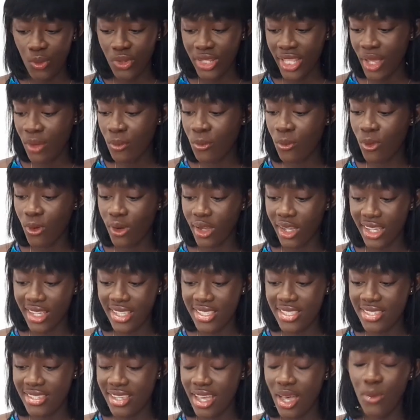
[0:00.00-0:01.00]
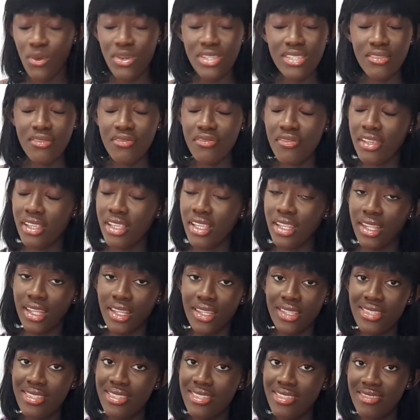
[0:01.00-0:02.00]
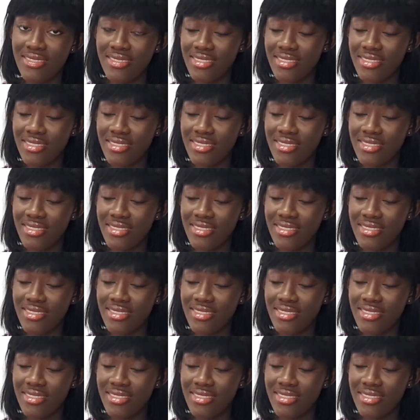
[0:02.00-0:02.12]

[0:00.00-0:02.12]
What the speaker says: when I wore it, I wasn't feeling it.